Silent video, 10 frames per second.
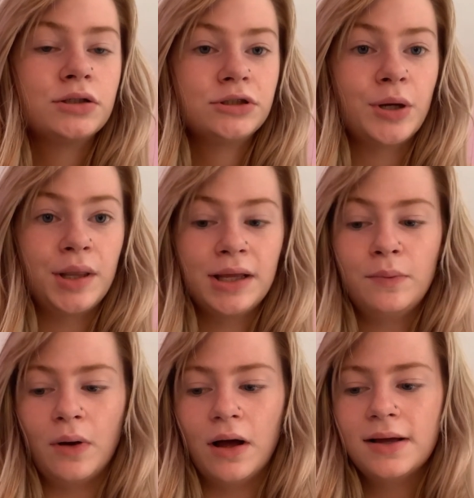So I think it
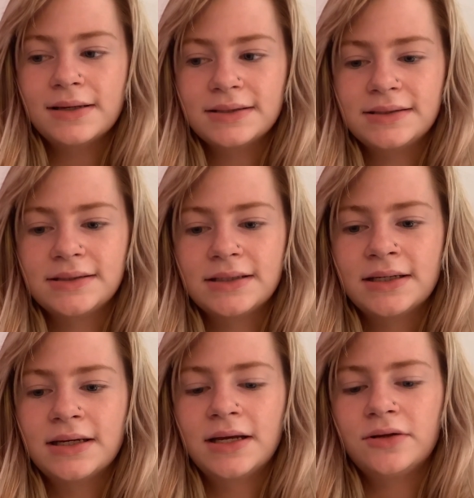works.
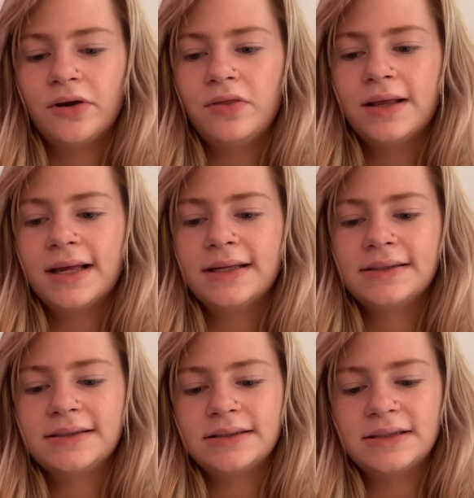The only thing
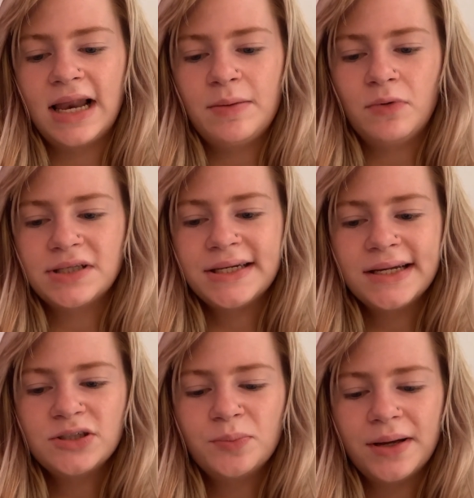is the label is a
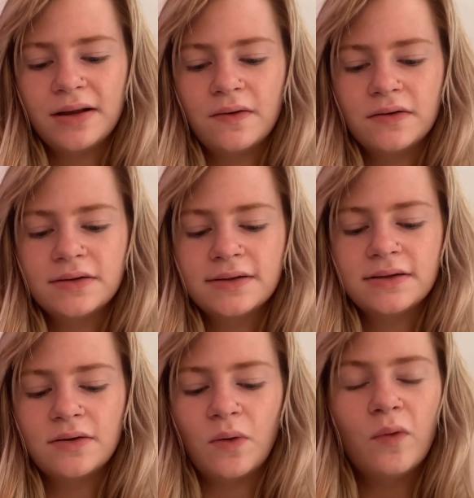little bit
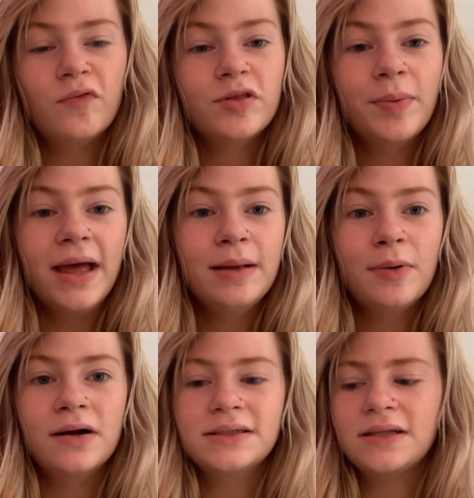off the
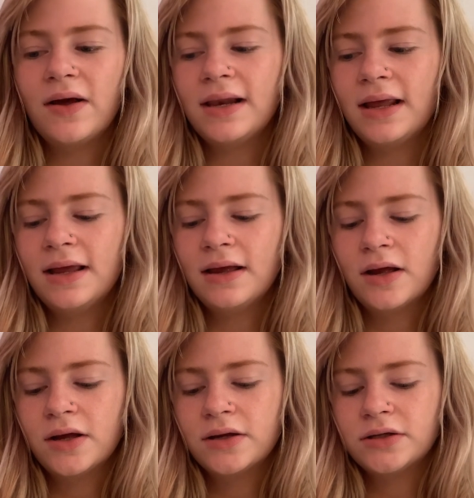paper slightly.
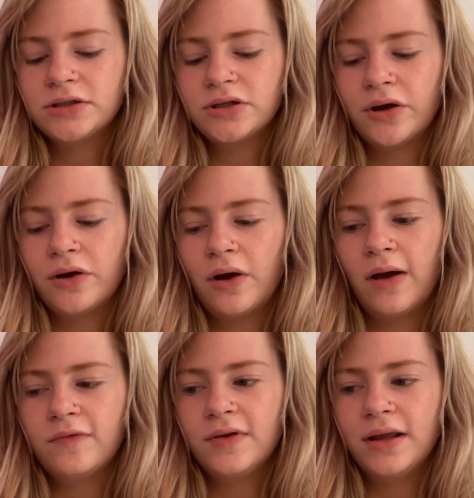So
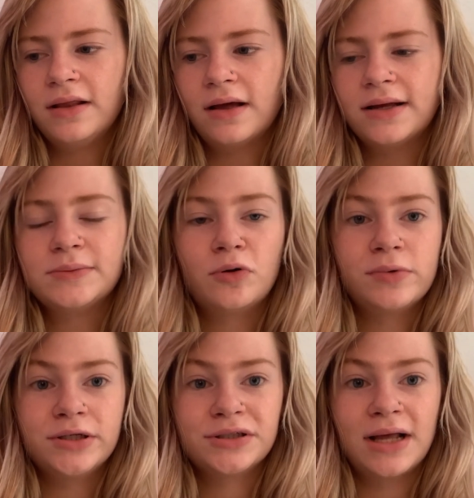hopefully that is
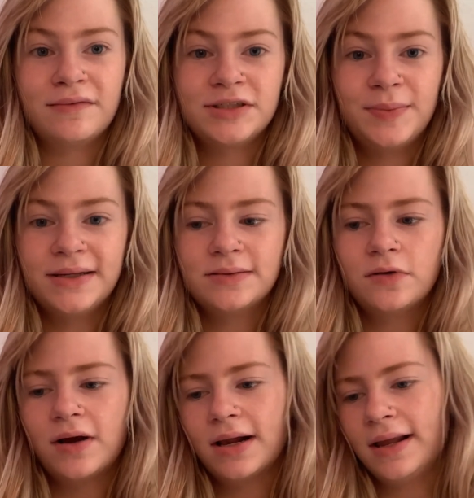probably just because I haven't spaced them
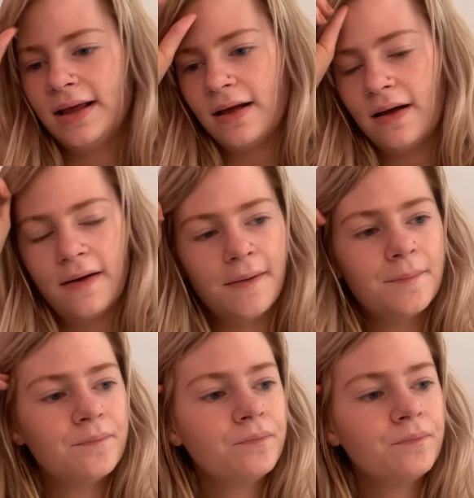correctly. But